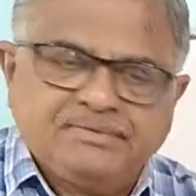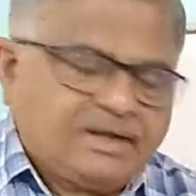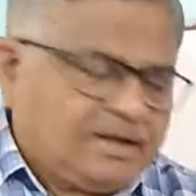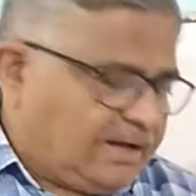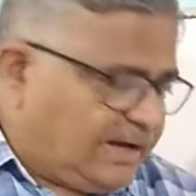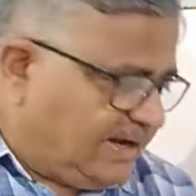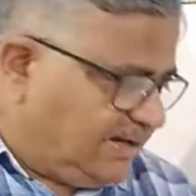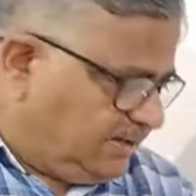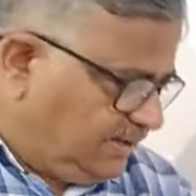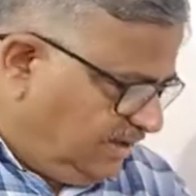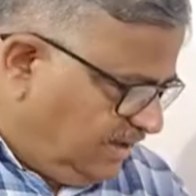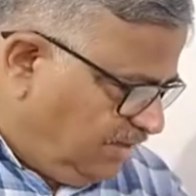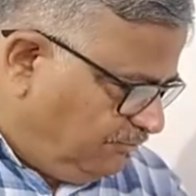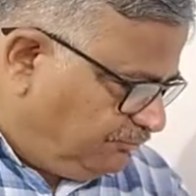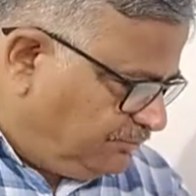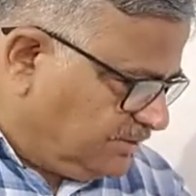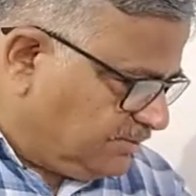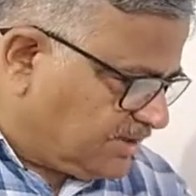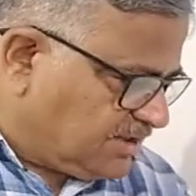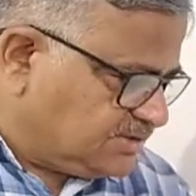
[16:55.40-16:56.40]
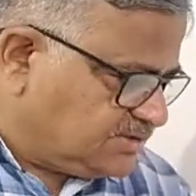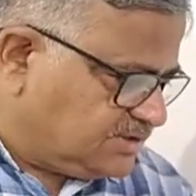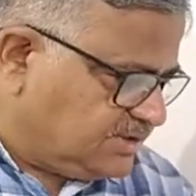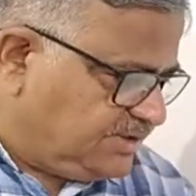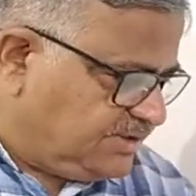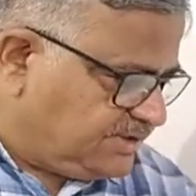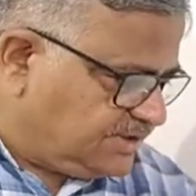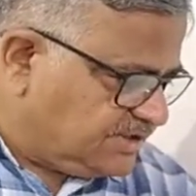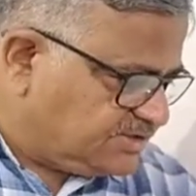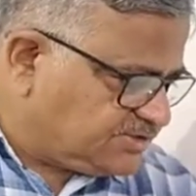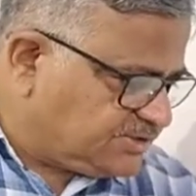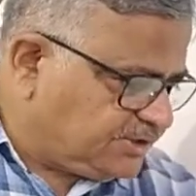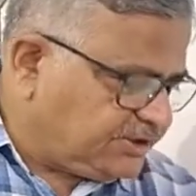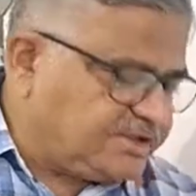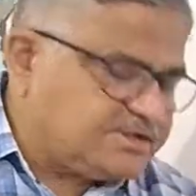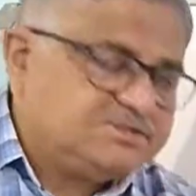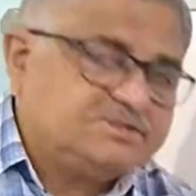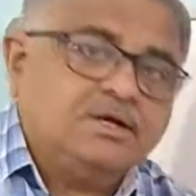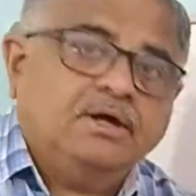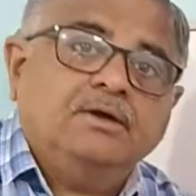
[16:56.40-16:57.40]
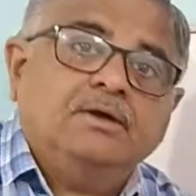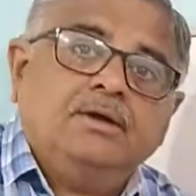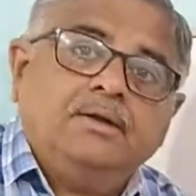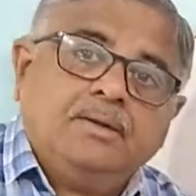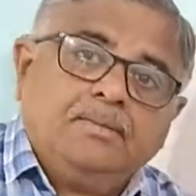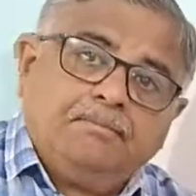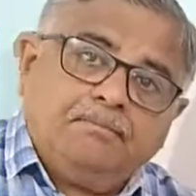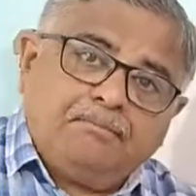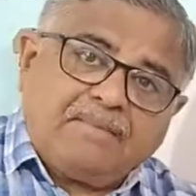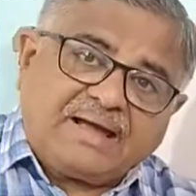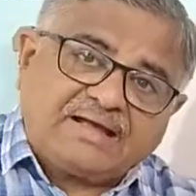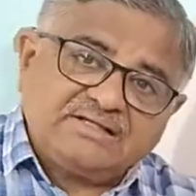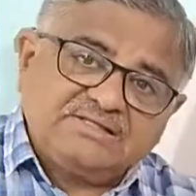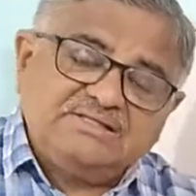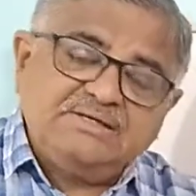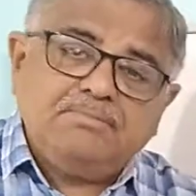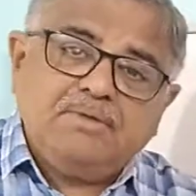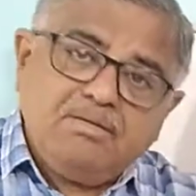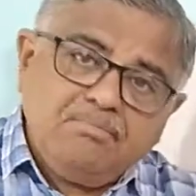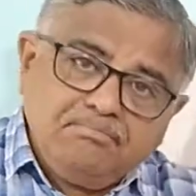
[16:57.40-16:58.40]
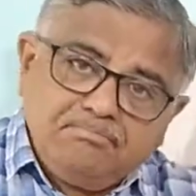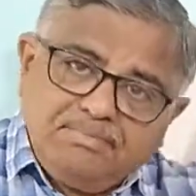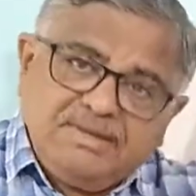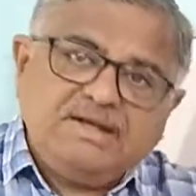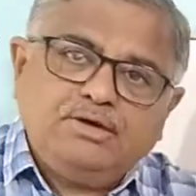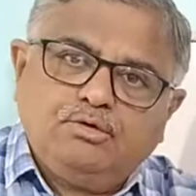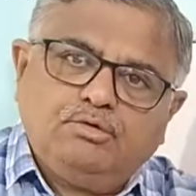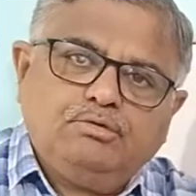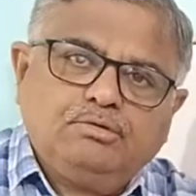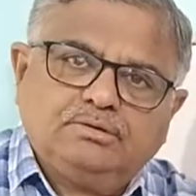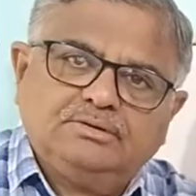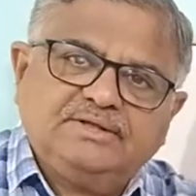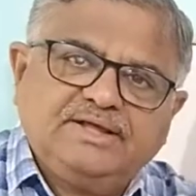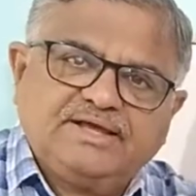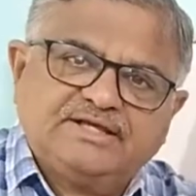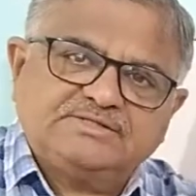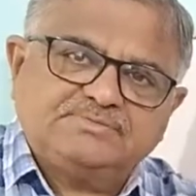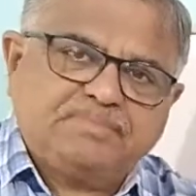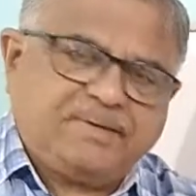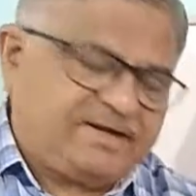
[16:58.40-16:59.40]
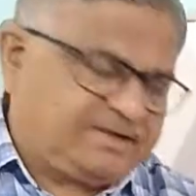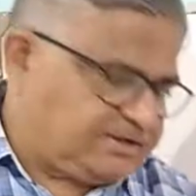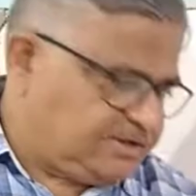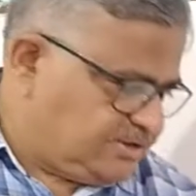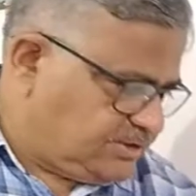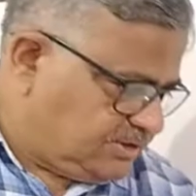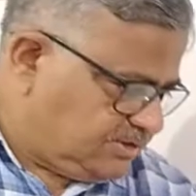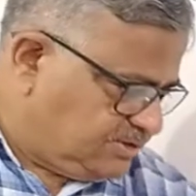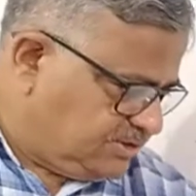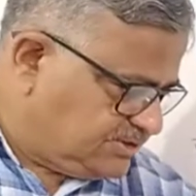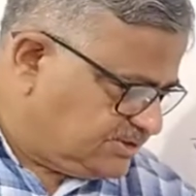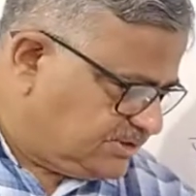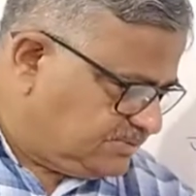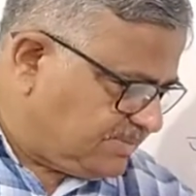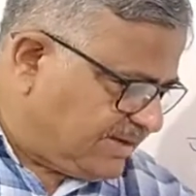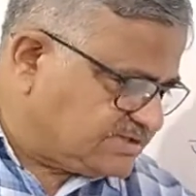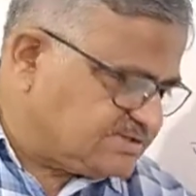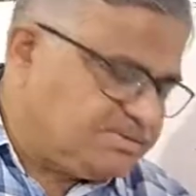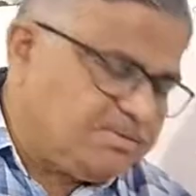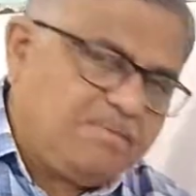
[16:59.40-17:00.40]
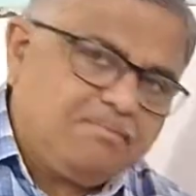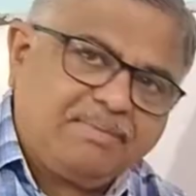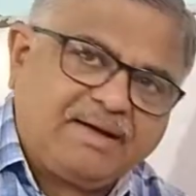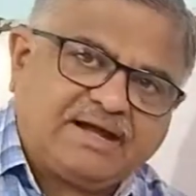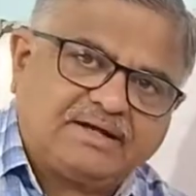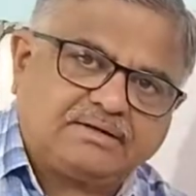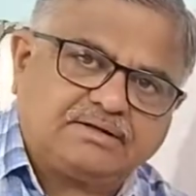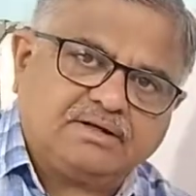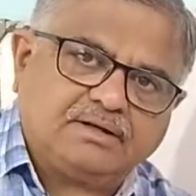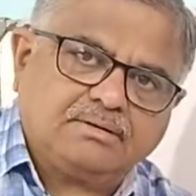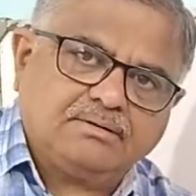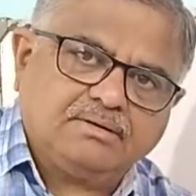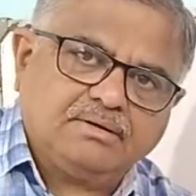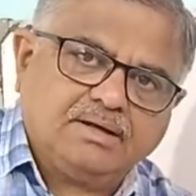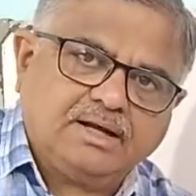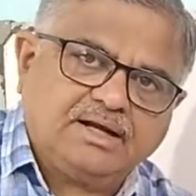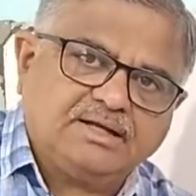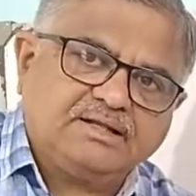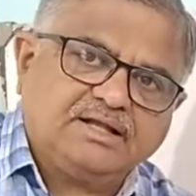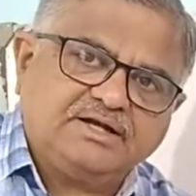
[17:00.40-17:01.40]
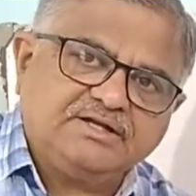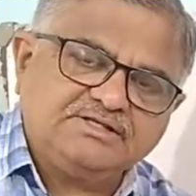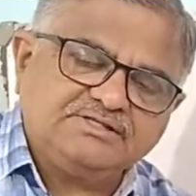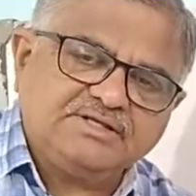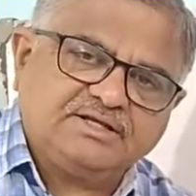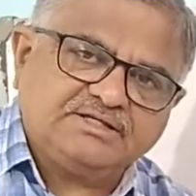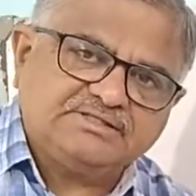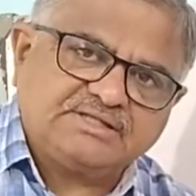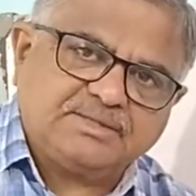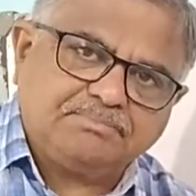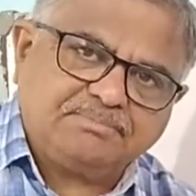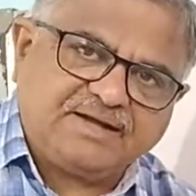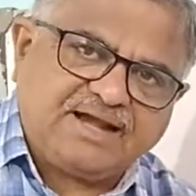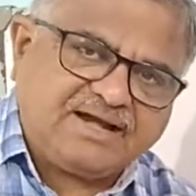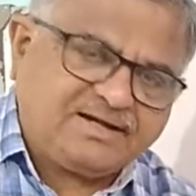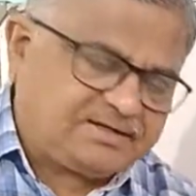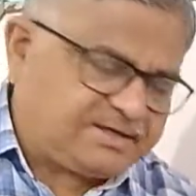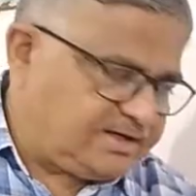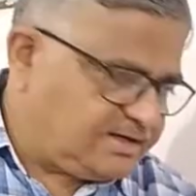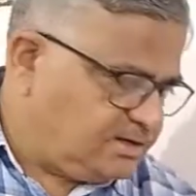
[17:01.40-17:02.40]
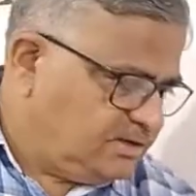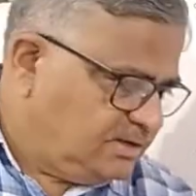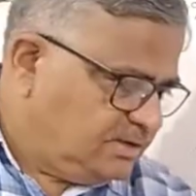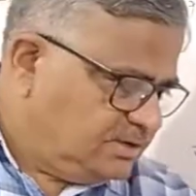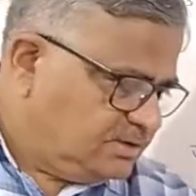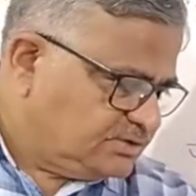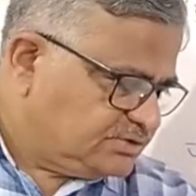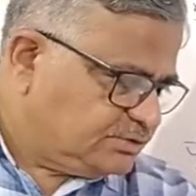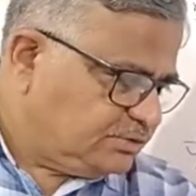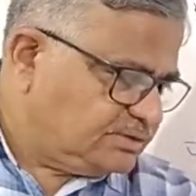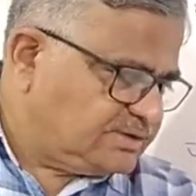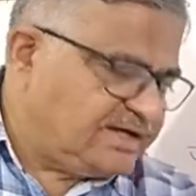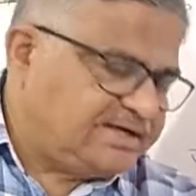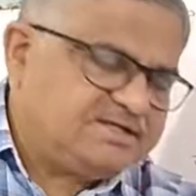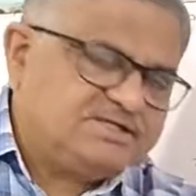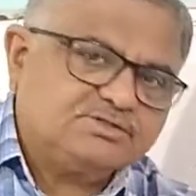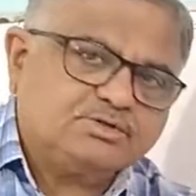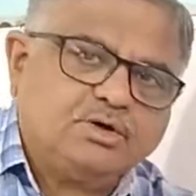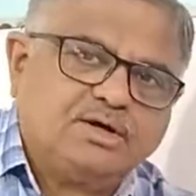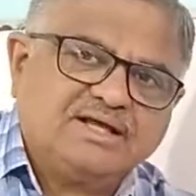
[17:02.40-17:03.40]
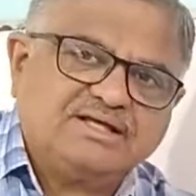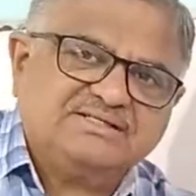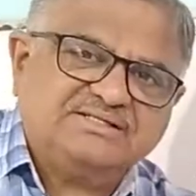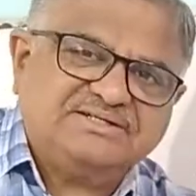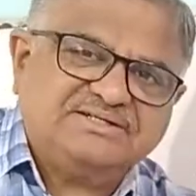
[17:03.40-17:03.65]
And if the intensity is maximum below the expectation, this is maximum factor, and that is subtracted, so that is called as